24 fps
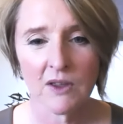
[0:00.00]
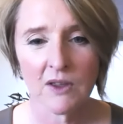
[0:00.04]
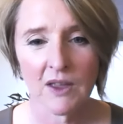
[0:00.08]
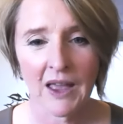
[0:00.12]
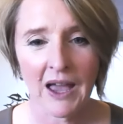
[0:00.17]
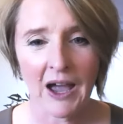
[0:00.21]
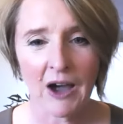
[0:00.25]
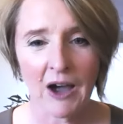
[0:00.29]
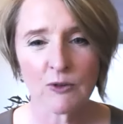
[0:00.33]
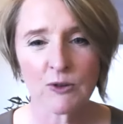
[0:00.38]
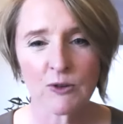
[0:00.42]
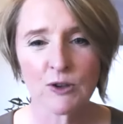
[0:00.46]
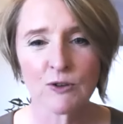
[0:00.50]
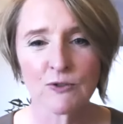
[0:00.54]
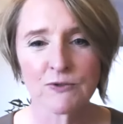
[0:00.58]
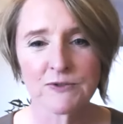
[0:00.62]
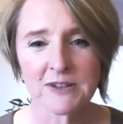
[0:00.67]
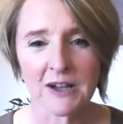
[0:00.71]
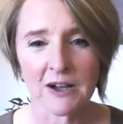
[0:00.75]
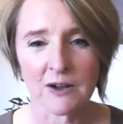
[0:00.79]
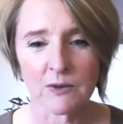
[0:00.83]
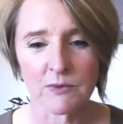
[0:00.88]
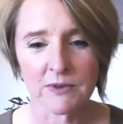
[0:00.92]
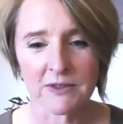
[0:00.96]
how you've
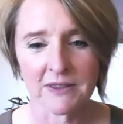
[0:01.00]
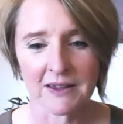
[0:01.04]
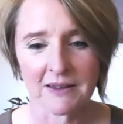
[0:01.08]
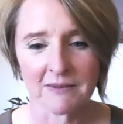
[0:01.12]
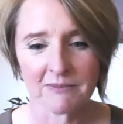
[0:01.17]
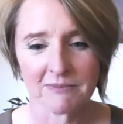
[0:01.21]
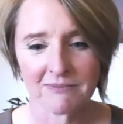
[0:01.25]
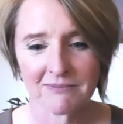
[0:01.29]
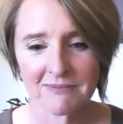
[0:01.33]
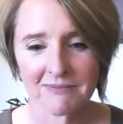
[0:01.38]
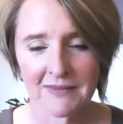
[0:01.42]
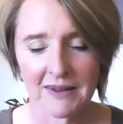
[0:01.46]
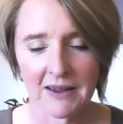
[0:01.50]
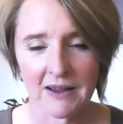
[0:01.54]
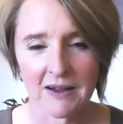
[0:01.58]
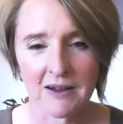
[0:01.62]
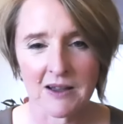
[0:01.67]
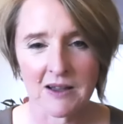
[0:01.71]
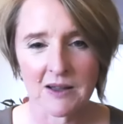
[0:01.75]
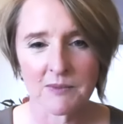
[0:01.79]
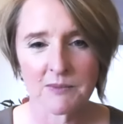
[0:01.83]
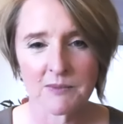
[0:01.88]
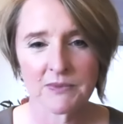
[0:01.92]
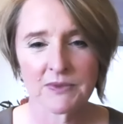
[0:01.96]
dealt with it.
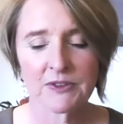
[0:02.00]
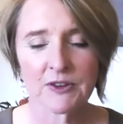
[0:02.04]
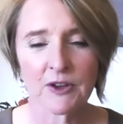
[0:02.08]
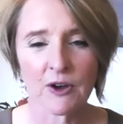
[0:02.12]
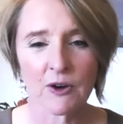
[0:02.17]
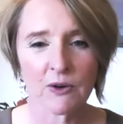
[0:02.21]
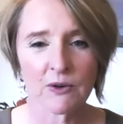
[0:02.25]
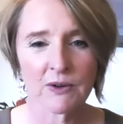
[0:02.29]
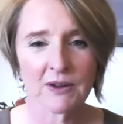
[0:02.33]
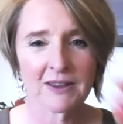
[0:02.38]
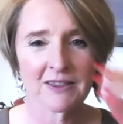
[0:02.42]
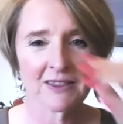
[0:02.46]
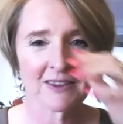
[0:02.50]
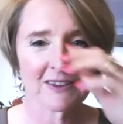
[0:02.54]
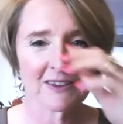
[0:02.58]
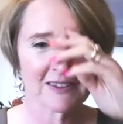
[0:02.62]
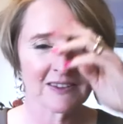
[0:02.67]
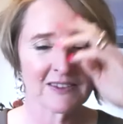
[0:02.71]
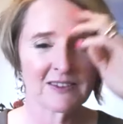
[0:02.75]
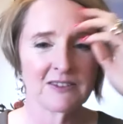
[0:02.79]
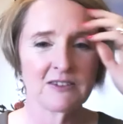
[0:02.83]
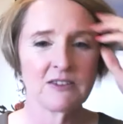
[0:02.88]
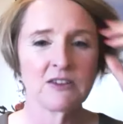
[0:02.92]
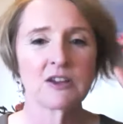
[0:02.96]
Um, so this
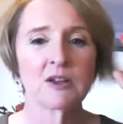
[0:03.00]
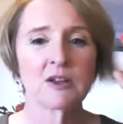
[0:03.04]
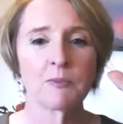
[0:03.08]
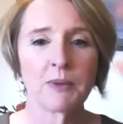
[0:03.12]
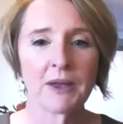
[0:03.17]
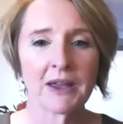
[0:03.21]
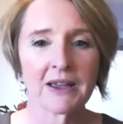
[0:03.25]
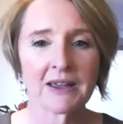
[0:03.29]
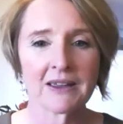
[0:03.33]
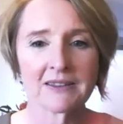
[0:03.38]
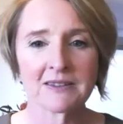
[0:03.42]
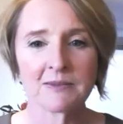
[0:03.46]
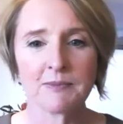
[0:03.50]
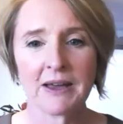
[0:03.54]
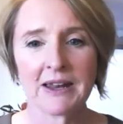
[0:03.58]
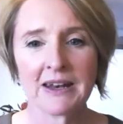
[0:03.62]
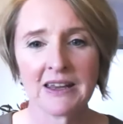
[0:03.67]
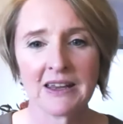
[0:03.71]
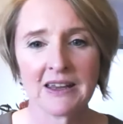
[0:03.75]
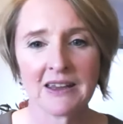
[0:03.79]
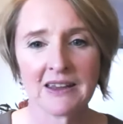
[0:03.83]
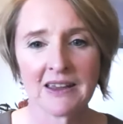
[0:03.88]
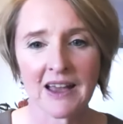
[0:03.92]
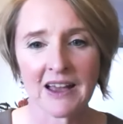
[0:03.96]
is, you can pick as
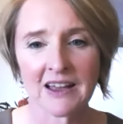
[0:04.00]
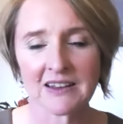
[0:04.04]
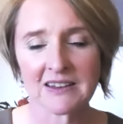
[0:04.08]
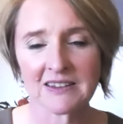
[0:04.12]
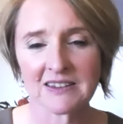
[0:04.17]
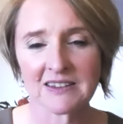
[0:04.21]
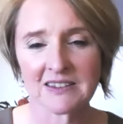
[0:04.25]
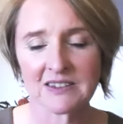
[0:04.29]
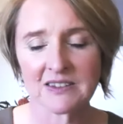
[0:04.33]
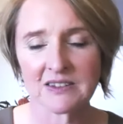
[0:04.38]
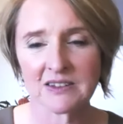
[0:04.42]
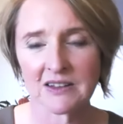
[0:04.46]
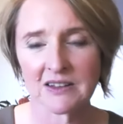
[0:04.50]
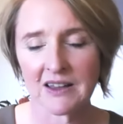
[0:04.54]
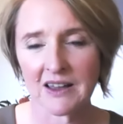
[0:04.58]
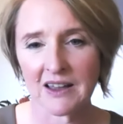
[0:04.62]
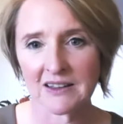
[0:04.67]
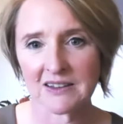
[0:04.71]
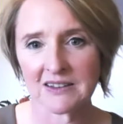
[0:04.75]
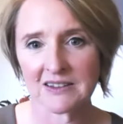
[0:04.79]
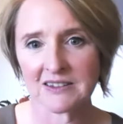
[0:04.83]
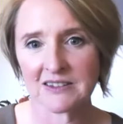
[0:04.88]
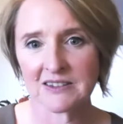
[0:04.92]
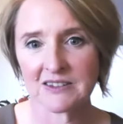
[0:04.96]
many as,
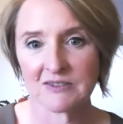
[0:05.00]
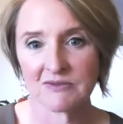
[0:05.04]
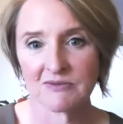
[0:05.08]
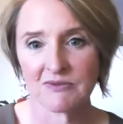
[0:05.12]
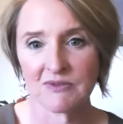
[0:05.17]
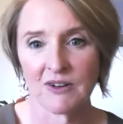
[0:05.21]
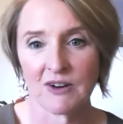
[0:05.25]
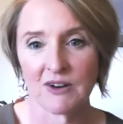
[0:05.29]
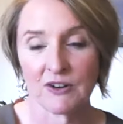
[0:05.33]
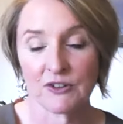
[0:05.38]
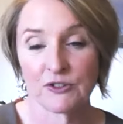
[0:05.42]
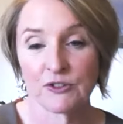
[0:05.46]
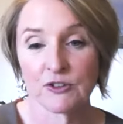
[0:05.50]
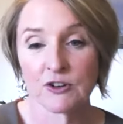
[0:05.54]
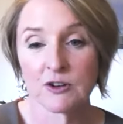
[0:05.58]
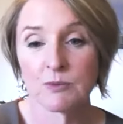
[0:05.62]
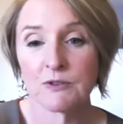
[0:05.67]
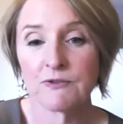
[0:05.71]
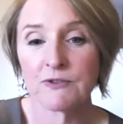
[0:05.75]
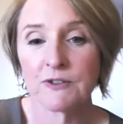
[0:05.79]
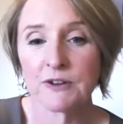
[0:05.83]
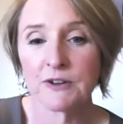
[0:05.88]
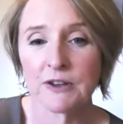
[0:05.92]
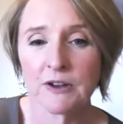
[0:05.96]
as are suitable
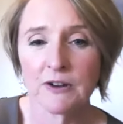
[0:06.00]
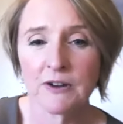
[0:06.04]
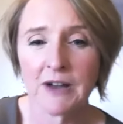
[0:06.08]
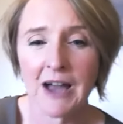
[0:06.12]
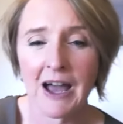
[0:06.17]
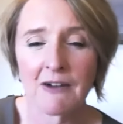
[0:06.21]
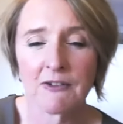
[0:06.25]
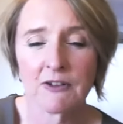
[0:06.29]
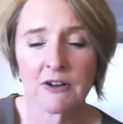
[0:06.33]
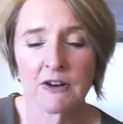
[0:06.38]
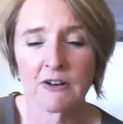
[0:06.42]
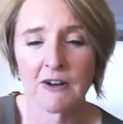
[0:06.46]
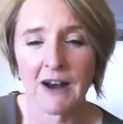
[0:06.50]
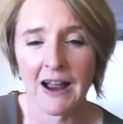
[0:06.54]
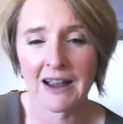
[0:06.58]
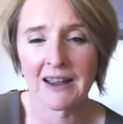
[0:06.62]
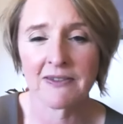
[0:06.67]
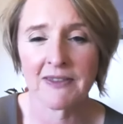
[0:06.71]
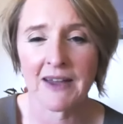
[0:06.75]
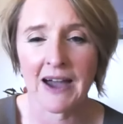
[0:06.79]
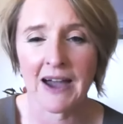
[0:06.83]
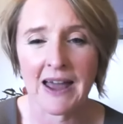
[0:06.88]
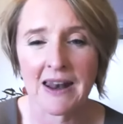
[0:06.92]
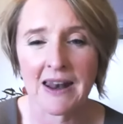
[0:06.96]
for you. Have a crack
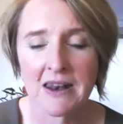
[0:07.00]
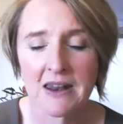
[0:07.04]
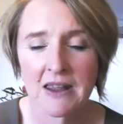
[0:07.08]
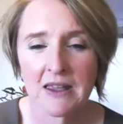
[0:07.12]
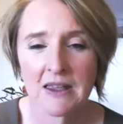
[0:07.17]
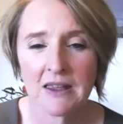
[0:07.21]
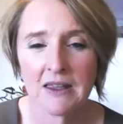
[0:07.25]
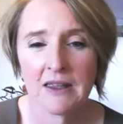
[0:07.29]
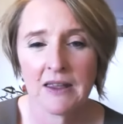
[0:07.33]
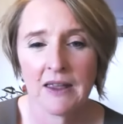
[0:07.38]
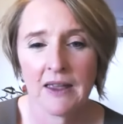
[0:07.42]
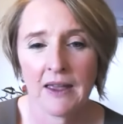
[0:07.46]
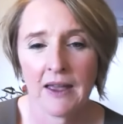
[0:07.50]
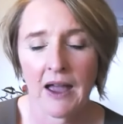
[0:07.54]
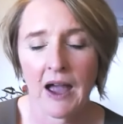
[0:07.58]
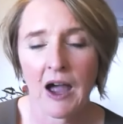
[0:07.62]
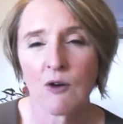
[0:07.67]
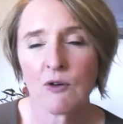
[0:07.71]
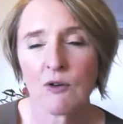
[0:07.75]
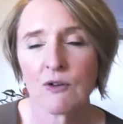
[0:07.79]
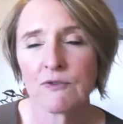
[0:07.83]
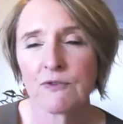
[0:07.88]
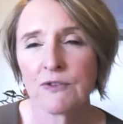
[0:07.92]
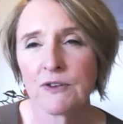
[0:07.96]
at that.
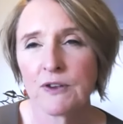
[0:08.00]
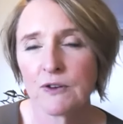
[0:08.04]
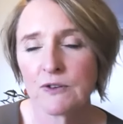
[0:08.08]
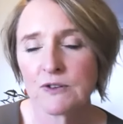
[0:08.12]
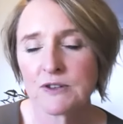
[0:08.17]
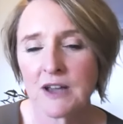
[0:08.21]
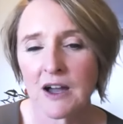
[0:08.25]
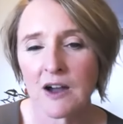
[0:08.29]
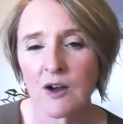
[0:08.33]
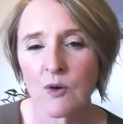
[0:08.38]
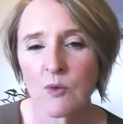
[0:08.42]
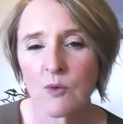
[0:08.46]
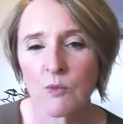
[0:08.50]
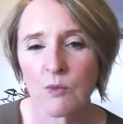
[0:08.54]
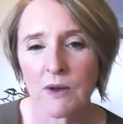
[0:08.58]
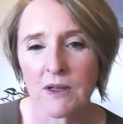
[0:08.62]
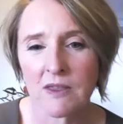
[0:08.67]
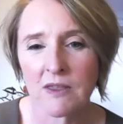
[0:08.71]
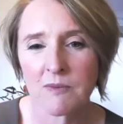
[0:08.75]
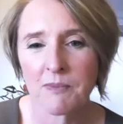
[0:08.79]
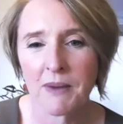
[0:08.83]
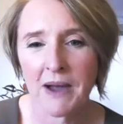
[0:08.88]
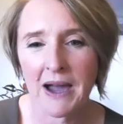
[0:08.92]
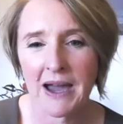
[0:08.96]
How have you dealt
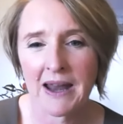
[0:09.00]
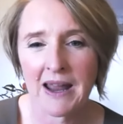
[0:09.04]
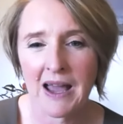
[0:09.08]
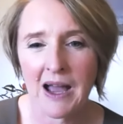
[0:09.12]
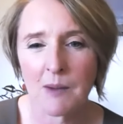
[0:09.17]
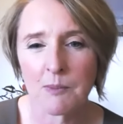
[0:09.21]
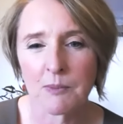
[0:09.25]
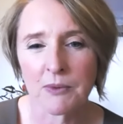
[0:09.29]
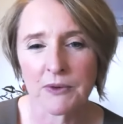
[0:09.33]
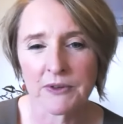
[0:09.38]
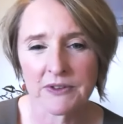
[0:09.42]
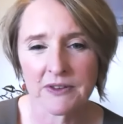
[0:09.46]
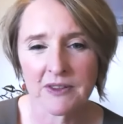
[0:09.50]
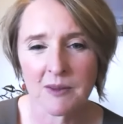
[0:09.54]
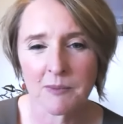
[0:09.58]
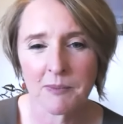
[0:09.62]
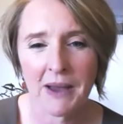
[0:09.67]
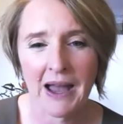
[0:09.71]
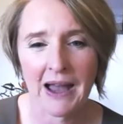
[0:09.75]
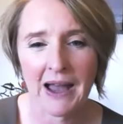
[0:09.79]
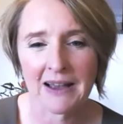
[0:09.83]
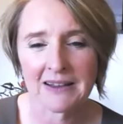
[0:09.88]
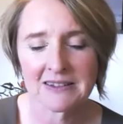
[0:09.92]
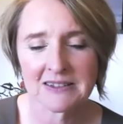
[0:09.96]
with bad apples in the
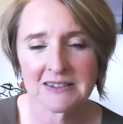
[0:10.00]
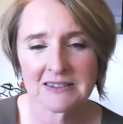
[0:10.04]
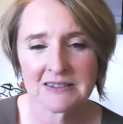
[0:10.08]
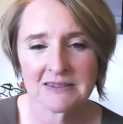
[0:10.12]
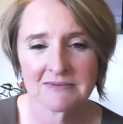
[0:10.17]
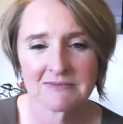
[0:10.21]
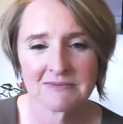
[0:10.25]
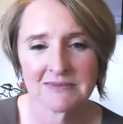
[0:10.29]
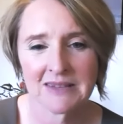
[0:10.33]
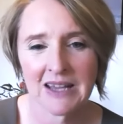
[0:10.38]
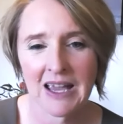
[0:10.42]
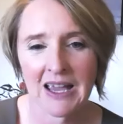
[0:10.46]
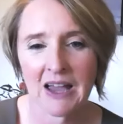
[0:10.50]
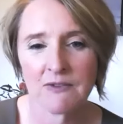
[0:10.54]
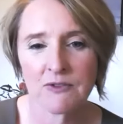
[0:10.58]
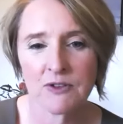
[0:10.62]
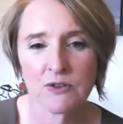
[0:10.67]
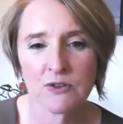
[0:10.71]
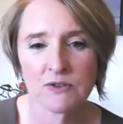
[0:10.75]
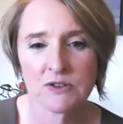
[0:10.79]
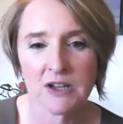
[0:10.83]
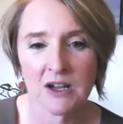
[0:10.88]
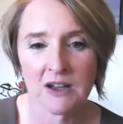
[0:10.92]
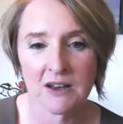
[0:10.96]
past? Have
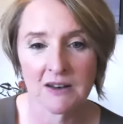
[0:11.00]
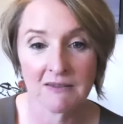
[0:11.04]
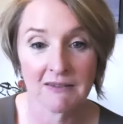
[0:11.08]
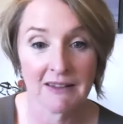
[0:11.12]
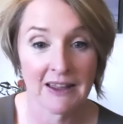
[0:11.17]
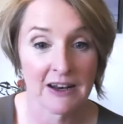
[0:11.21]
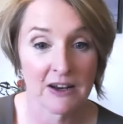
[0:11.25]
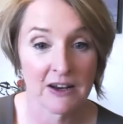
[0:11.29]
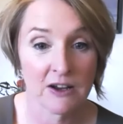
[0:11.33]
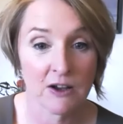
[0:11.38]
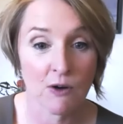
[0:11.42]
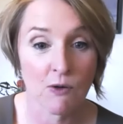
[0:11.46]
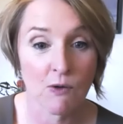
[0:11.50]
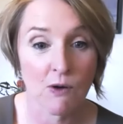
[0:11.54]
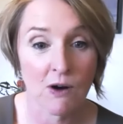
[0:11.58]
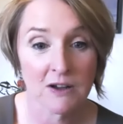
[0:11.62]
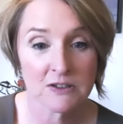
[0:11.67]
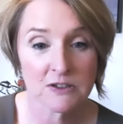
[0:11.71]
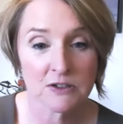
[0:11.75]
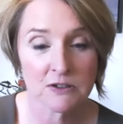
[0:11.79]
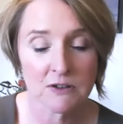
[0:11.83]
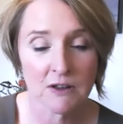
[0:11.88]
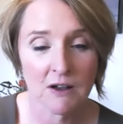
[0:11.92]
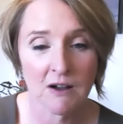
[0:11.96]
you done let it go on
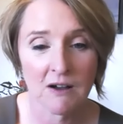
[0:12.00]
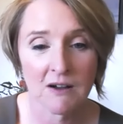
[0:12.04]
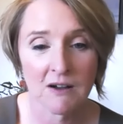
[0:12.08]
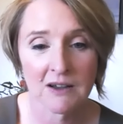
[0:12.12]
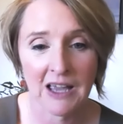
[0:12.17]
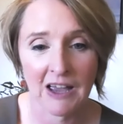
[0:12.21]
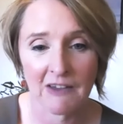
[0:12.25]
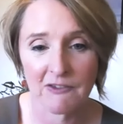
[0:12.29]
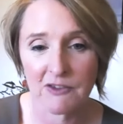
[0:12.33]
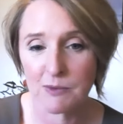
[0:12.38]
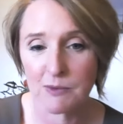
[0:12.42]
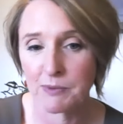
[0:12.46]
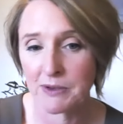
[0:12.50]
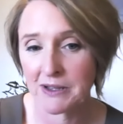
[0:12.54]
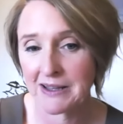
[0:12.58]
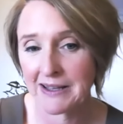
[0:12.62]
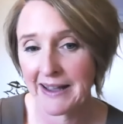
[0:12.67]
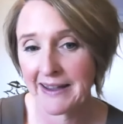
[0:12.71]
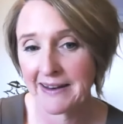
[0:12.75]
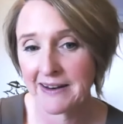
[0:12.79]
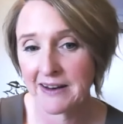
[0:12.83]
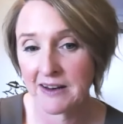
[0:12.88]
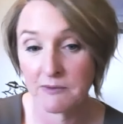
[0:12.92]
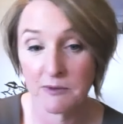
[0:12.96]
too long? Have you
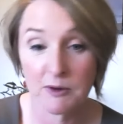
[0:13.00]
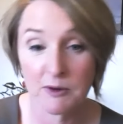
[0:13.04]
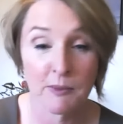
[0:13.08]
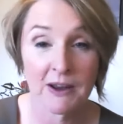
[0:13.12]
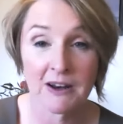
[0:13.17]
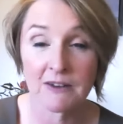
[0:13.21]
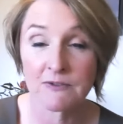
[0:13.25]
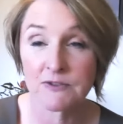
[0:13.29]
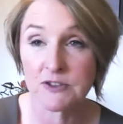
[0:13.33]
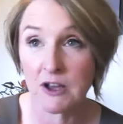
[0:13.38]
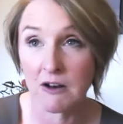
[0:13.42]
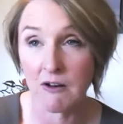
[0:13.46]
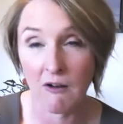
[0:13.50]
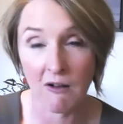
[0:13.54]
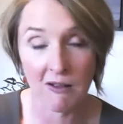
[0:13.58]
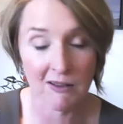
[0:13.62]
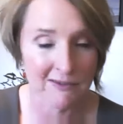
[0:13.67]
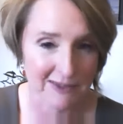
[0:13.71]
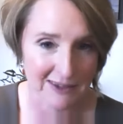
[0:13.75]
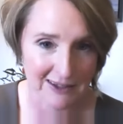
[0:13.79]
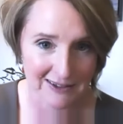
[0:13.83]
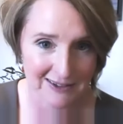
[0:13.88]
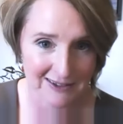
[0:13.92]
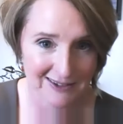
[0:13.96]
played? You might have done all
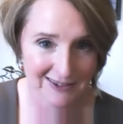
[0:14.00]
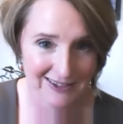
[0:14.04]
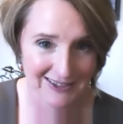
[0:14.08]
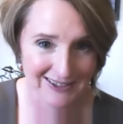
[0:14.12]
of these,